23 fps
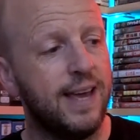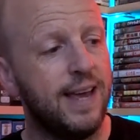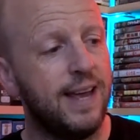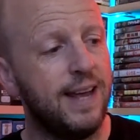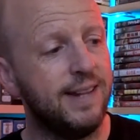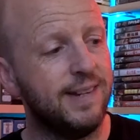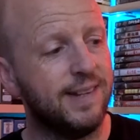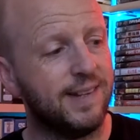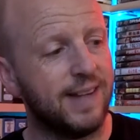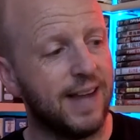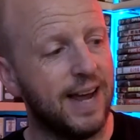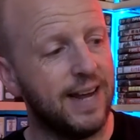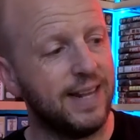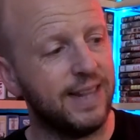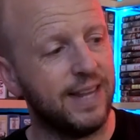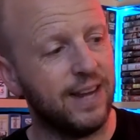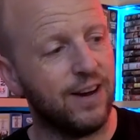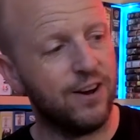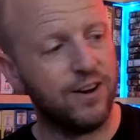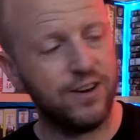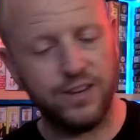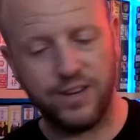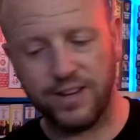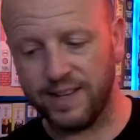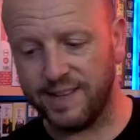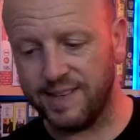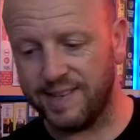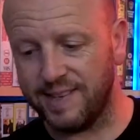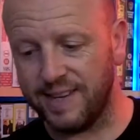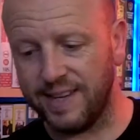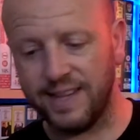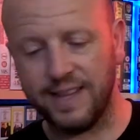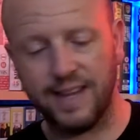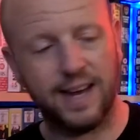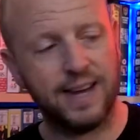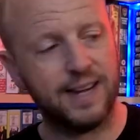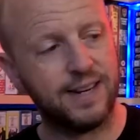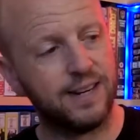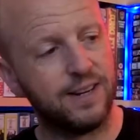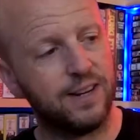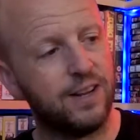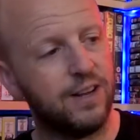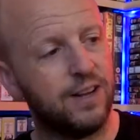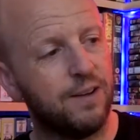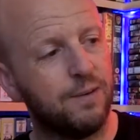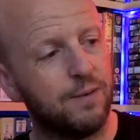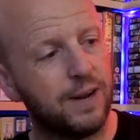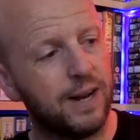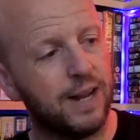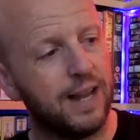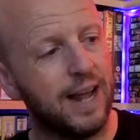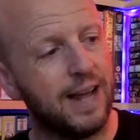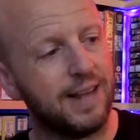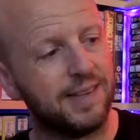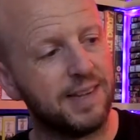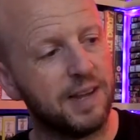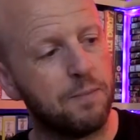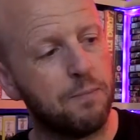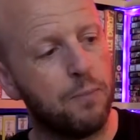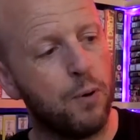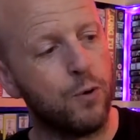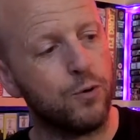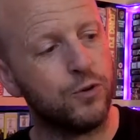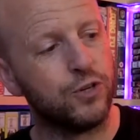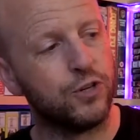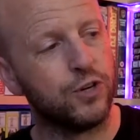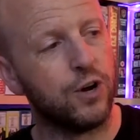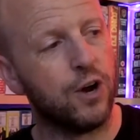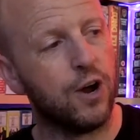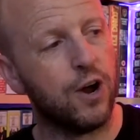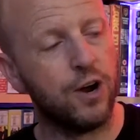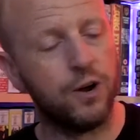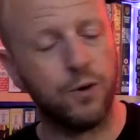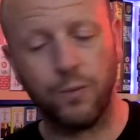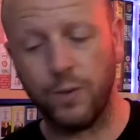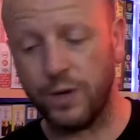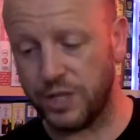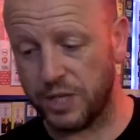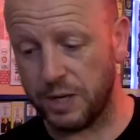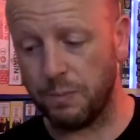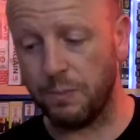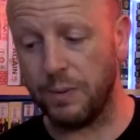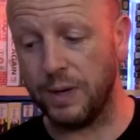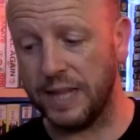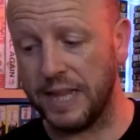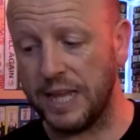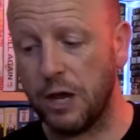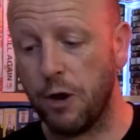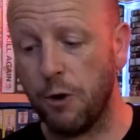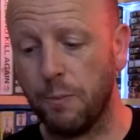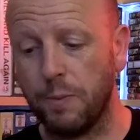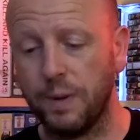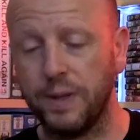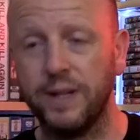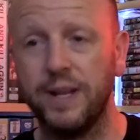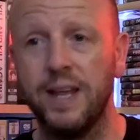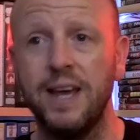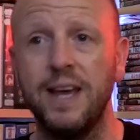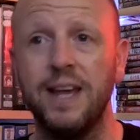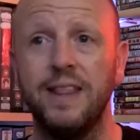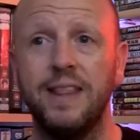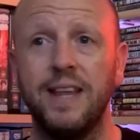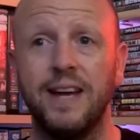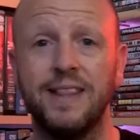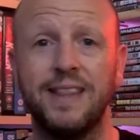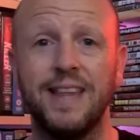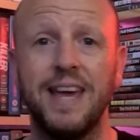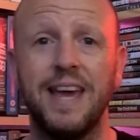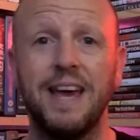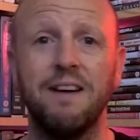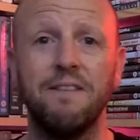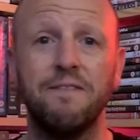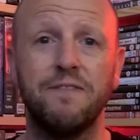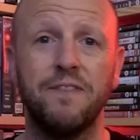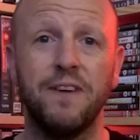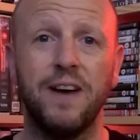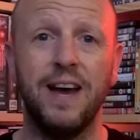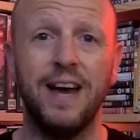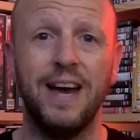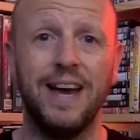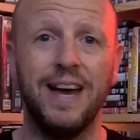Inside there you can see that classic poster art, which I'm really hoping that they have